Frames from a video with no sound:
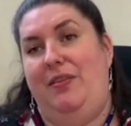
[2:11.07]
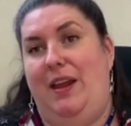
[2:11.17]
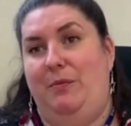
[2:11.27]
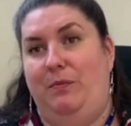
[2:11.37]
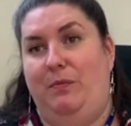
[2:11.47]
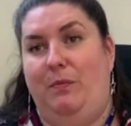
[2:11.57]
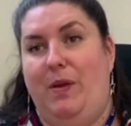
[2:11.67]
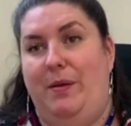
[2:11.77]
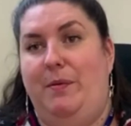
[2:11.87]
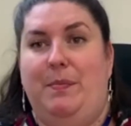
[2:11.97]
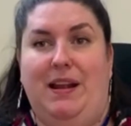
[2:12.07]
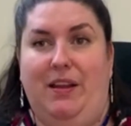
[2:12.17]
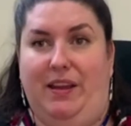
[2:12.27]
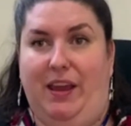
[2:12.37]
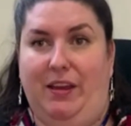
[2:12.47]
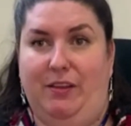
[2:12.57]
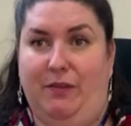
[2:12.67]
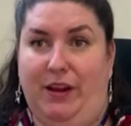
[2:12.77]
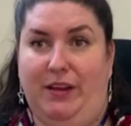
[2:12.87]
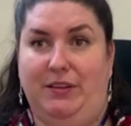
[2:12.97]
Then we would be looking
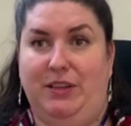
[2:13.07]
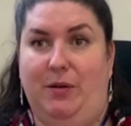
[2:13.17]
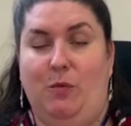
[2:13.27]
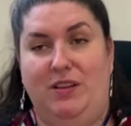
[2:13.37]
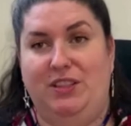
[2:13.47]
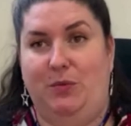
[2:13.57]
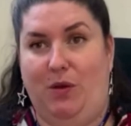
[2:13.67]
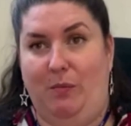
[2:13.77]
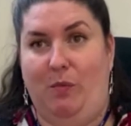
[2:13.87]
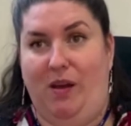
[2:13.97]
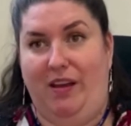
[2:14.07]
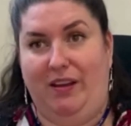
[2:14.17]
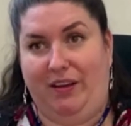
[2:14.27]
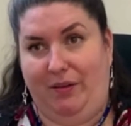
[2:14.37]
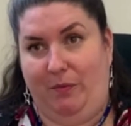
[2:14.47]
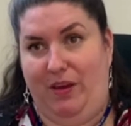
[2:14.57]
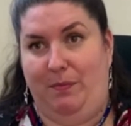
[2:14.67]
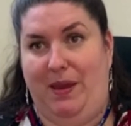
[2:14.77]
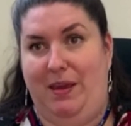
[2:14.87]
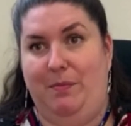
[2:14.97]
through doing one-to-one work
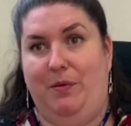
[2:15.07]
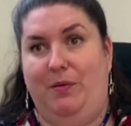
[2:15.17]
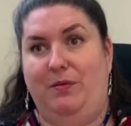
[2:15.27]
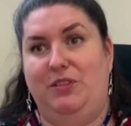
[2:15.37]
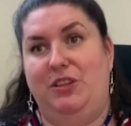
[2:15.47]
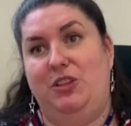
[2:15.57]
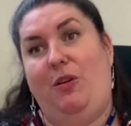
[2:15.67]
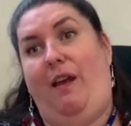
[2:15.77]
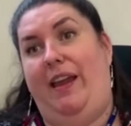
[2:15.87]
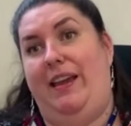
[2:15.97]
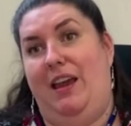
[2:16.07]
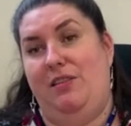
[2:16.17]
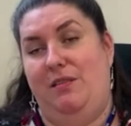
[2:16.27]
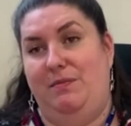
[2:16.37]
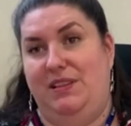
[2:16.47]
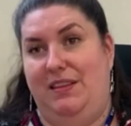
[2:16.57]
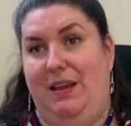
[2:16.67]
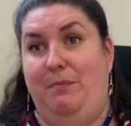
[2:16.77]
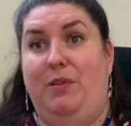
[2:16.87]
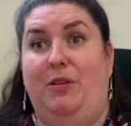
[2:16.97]
with people to try and get them to
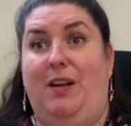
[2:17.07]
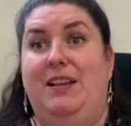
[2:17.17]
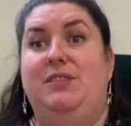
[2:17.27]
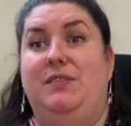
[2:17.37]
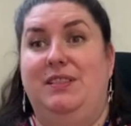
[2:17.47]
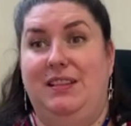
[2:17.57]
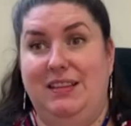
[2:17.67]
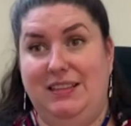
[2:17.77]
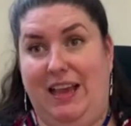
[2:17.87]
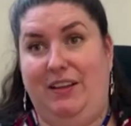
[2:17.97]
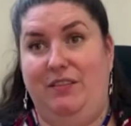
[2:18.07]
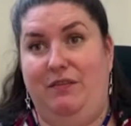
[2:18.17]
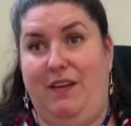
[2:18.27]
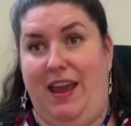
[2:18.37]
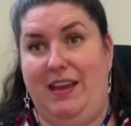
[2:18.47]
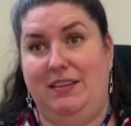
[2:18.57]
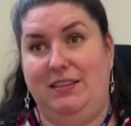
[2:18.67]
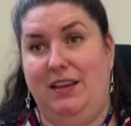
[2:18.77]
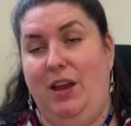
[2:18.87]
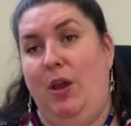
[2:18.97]
then progress onto the second
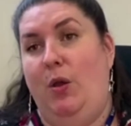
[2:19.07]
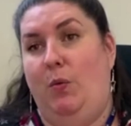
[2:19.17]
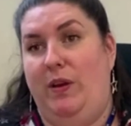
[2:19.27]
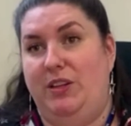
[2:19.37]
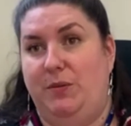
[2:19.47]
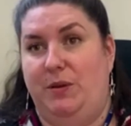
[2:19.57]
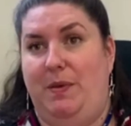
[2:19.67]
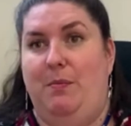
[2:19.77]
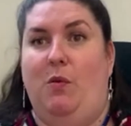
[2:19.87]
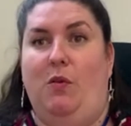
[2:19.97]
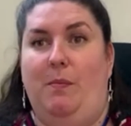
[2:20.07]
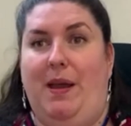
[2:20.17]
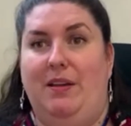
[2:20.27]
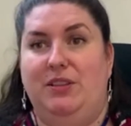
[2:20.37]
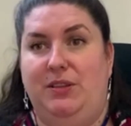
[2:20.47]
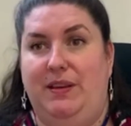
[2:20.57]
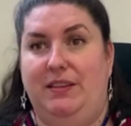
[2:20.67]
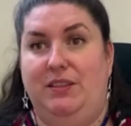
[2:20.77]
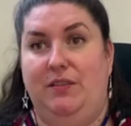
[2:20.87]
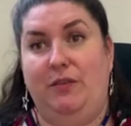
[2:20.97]
phase, which would be more about
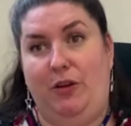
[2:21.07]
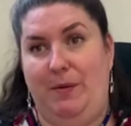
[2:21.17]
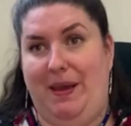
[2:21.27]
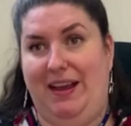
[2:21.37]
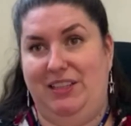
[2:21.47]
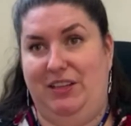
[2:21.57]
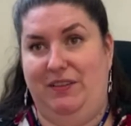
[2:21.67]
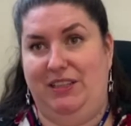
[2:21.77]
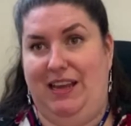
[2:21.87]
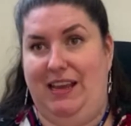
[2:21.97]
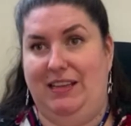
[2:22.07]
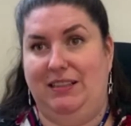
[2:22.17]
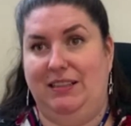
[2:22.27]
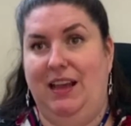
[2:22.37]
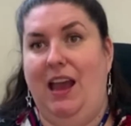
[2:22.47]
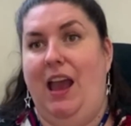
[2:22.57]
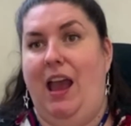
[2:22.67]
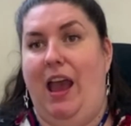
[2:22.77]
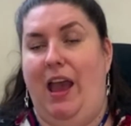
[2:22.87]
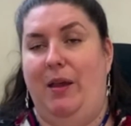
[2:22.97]
doing sort of group activities.
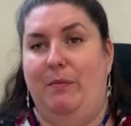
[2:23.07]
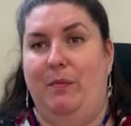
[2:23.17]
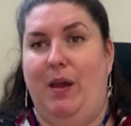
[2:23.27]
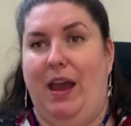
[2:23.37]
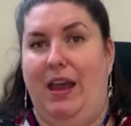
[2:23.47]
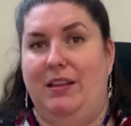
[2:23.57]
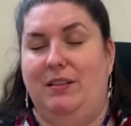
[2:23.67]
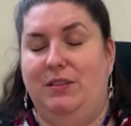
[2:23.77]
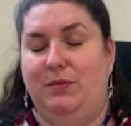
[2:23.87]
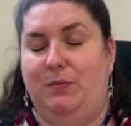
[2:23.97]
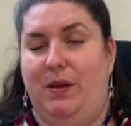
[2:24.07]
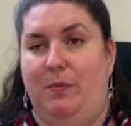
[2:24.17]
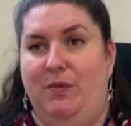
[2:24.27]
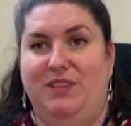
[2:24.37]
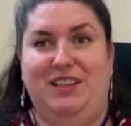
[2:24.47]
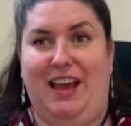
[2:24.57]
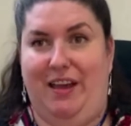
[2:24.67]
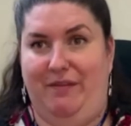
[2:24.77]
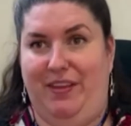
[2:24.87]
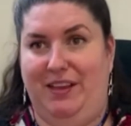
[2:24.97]
And we want to
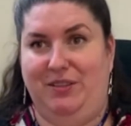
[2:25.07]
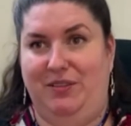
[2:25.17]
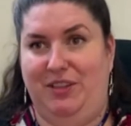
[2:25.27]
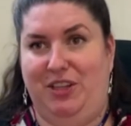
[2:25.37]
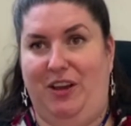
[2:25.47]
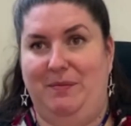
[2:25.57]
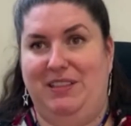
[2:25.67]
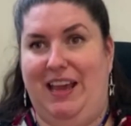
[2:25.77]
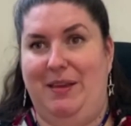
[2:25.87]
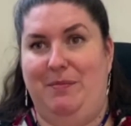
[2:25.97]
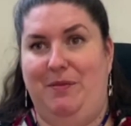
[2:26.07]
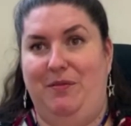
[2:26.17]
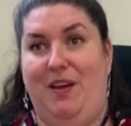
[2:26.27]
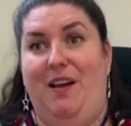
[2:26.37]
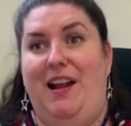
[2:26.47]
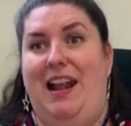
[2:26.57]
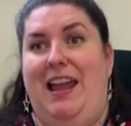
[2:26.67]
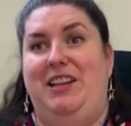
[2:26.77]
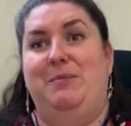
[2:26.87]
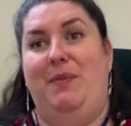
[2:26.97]
have things on the timetable that are
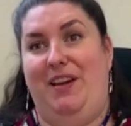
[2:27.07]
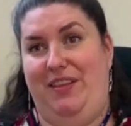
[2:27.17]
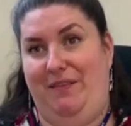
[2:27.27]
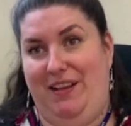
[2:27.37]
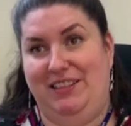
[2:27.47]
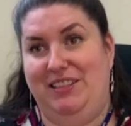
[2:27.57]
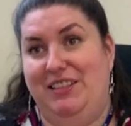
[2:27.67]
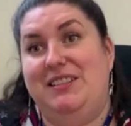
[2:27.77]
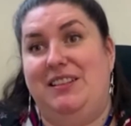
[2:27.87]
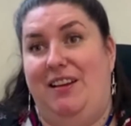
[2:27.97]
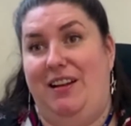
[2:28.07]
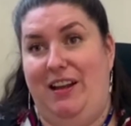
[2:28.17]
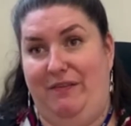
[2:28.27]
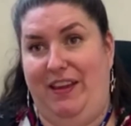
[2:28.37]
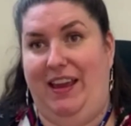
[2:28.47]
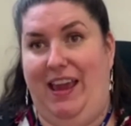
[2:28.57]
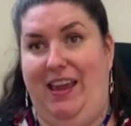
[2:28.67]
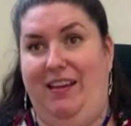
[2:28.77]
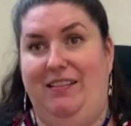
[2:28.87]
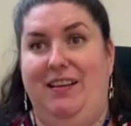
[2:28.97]
led by the residents that are living
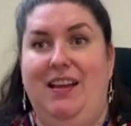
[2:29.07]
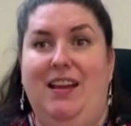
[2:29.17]
here.